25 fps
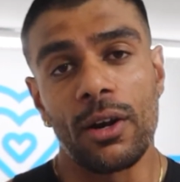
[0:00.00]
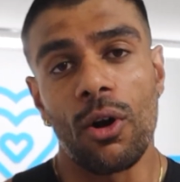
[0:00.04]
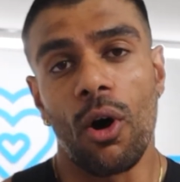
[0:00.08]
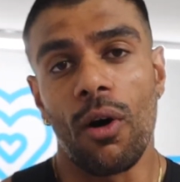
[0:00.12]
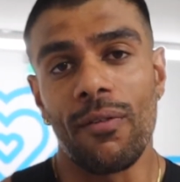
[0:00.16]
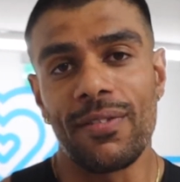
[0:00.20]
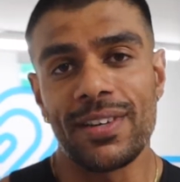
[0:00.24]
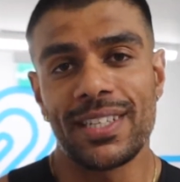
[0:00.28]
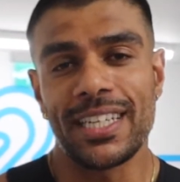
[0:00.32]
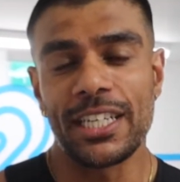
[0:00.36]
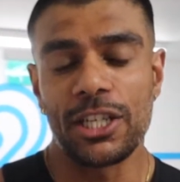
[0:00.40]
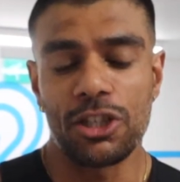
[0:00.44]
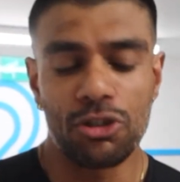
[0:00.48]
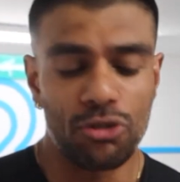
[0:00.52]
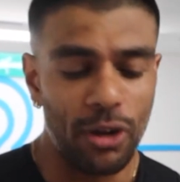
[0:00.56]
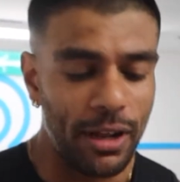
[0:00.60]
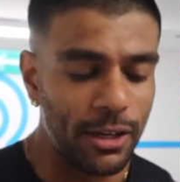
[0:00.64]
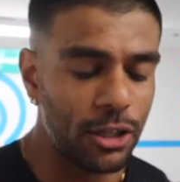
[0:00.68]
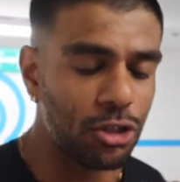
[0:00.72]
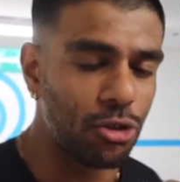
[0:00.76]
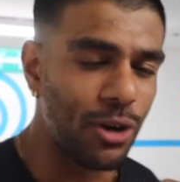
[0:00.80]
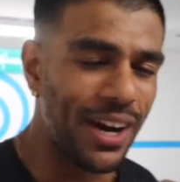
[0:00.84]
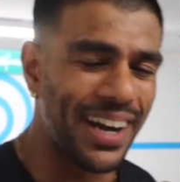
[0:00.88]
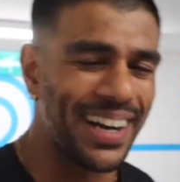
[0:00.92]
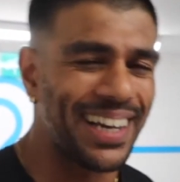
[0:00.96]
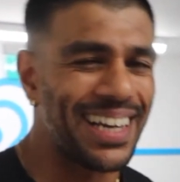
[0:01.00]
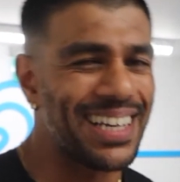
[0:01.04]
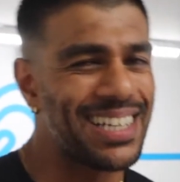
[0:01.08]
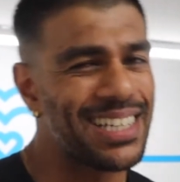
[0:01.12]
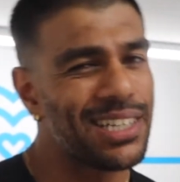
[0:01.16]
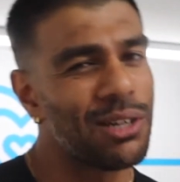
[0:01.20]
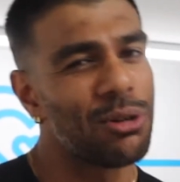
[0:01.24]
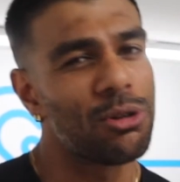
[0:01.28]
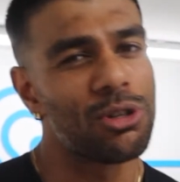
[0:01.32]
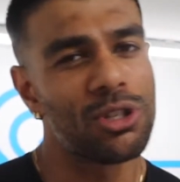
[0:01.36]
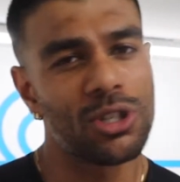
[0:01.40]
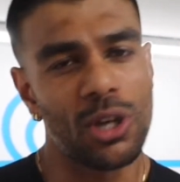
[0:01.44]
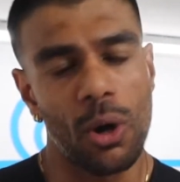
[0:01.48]
Obviously, strength training is
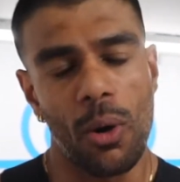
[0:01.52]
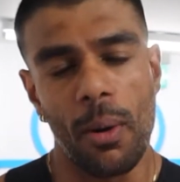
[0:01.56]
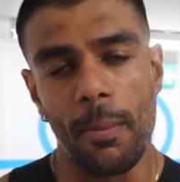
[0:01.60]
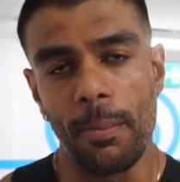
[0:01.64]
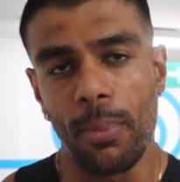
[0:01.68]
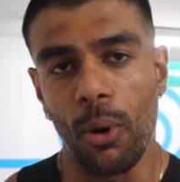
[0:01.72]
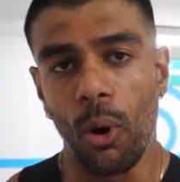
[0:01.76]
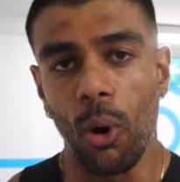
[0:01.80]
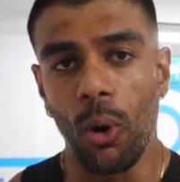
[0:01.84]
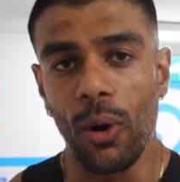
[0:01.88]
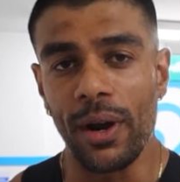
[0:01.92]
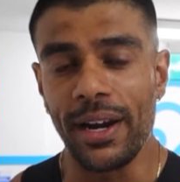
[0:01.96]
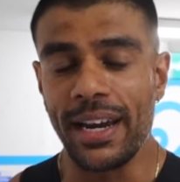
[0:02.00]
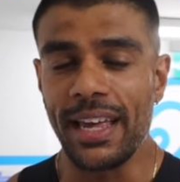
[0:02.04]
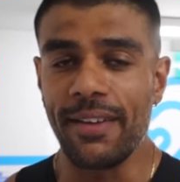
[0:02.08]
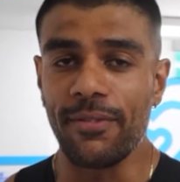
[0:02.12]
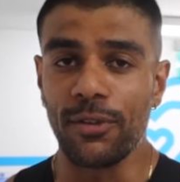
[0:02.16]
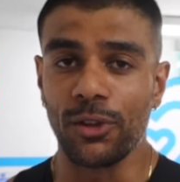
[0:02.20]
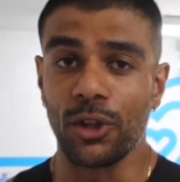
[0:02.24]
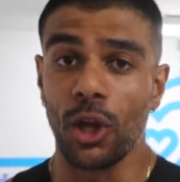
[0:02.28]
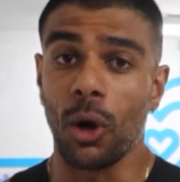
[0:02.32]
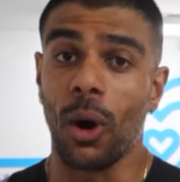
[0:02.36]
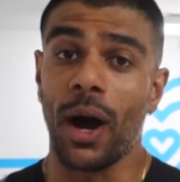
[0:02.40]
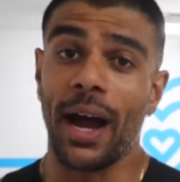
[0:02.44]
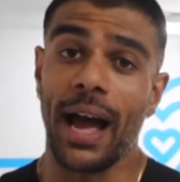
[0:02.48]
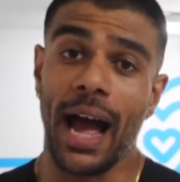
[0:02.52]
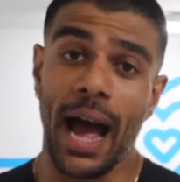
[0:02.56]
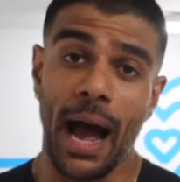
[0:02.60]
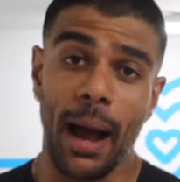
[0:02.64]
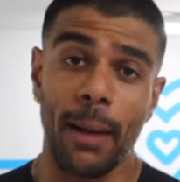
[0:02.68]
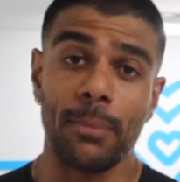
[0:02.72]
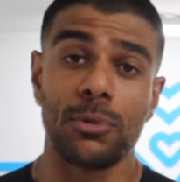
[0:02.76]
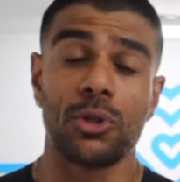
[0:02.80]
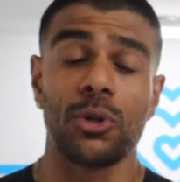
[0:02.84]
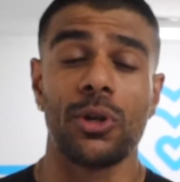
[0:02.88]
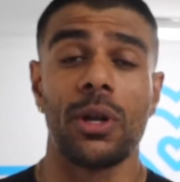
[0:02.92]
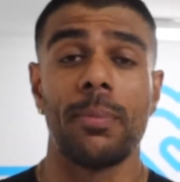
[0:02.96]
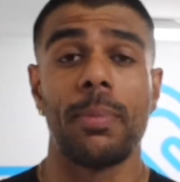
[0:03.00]
still so important, even though I
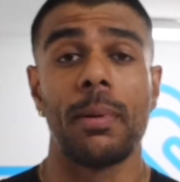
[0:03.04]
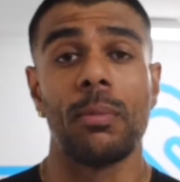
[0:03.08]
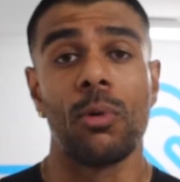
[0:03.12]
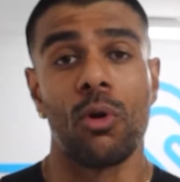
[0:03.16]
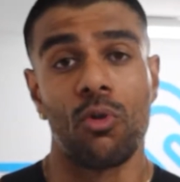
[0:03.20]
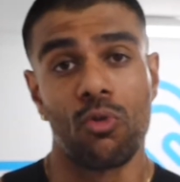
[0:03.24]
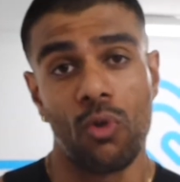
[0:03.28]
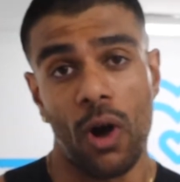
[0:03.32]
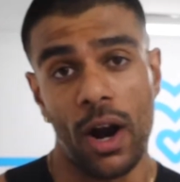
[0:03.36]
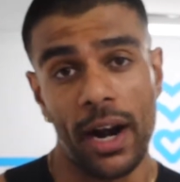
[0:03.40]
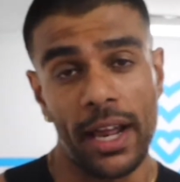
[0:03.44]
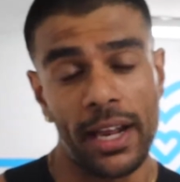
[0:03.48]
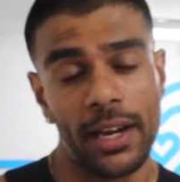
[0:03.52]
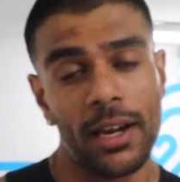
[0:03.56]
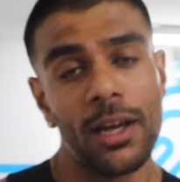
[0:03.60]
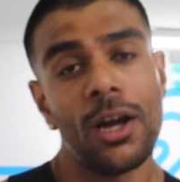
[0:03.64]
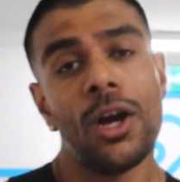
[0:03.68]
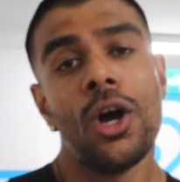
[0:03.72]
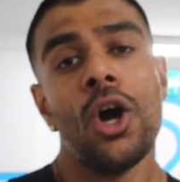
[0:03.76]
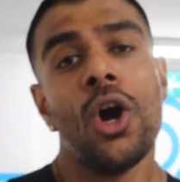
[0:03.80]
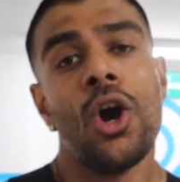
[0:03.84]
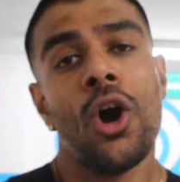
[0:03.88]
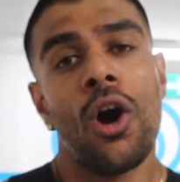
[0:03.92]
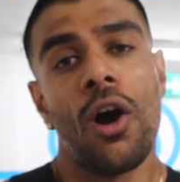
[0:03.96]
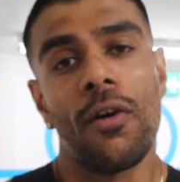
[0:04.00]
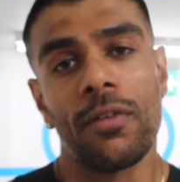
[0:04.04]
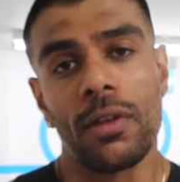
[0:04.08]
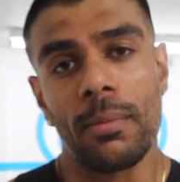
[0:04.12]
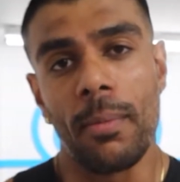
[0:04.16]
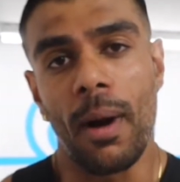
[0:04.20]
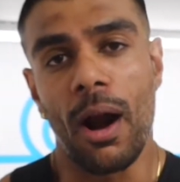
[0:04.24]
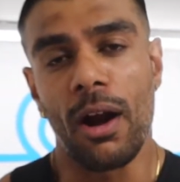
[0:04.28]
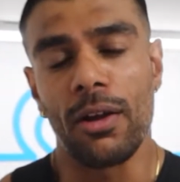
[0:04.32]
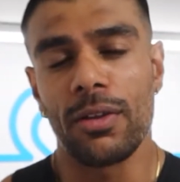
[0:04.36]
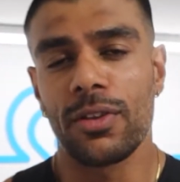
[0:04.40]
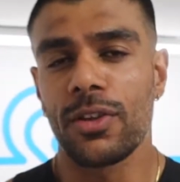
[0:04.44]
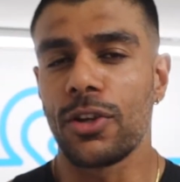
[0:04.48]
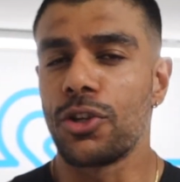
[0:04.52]
am doing a bit more running over the
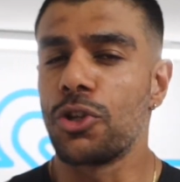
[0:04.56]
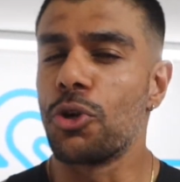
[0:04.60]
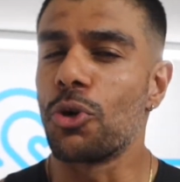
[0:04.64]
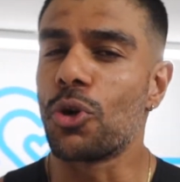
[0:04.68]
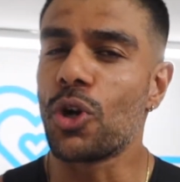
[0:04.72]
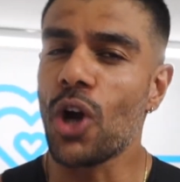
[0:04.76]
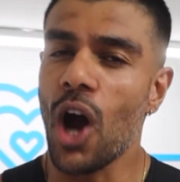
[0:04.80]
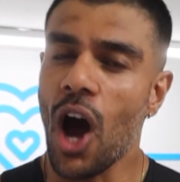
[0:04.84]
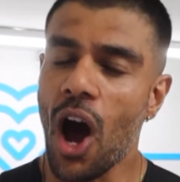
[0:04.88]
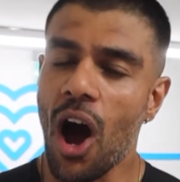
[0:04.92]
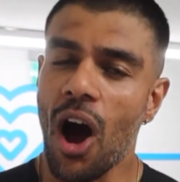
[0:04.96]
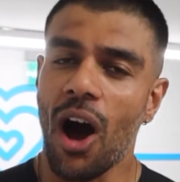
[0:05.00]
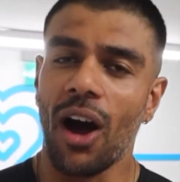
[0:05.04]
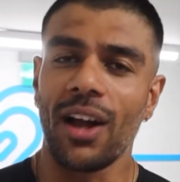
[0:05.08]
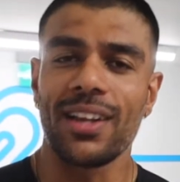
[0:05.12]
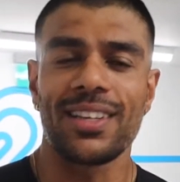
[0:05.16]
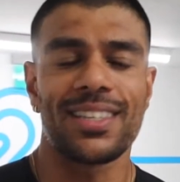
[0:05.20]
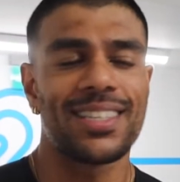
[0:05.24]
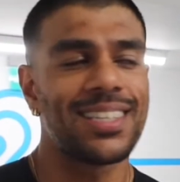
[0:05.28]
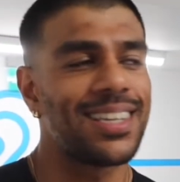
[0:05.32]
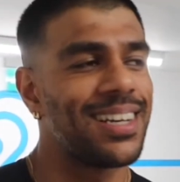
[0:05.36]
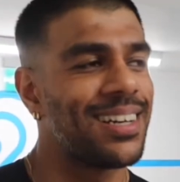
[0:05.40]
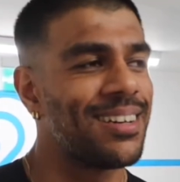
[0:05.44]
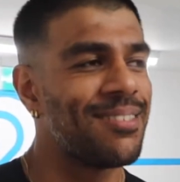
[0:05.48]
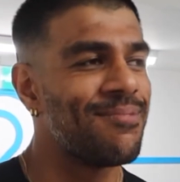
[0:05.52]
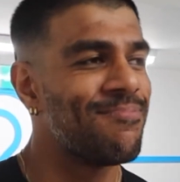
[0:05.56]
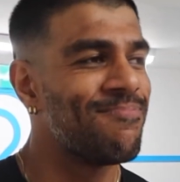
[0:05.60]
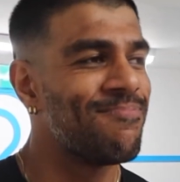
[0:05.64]
marathon. You can't